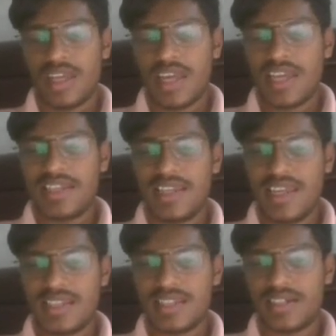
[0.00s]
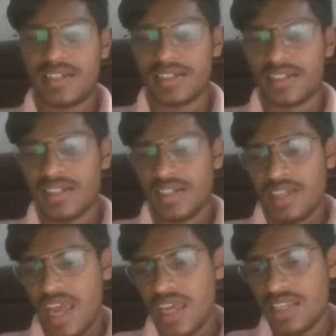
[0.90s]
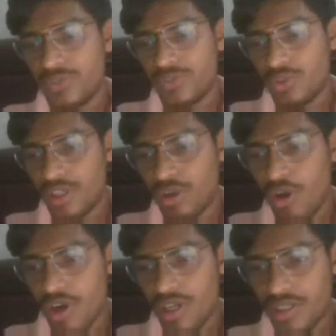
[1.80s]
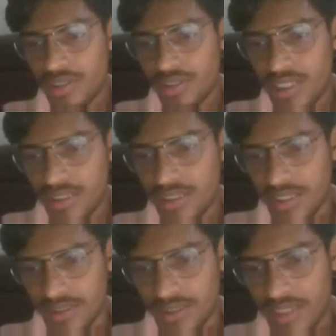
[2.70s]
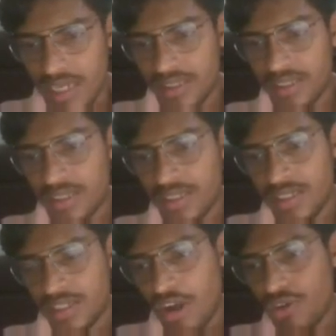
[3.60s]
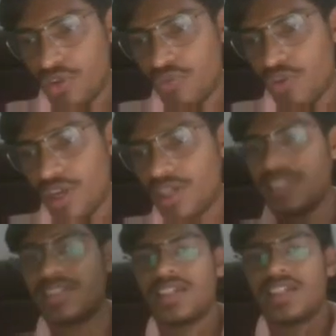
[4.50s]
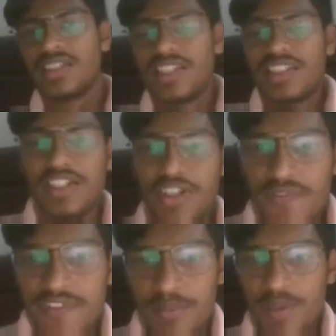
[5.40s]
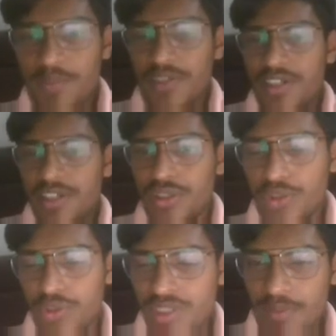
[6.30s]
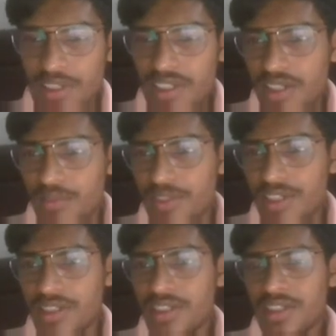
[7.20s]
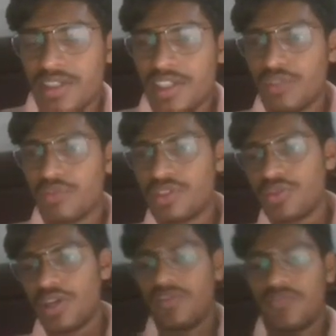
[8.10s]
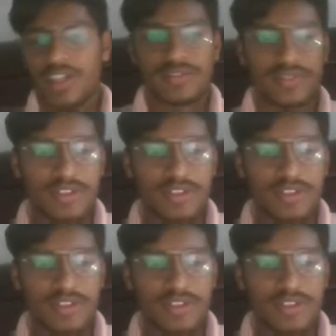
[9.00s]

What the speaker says: And here is the trick. As you got this thing, like now you want is GCD of some number to some other number equals to alpha.